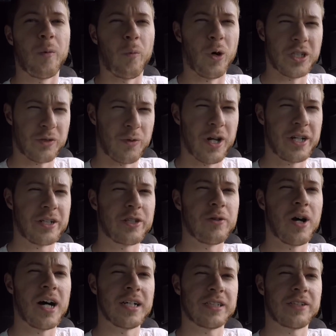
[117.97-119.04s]
Wasn't running too
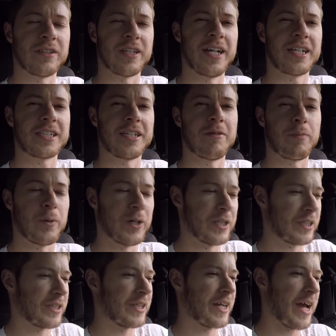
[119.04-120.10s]
hot, so the next step was to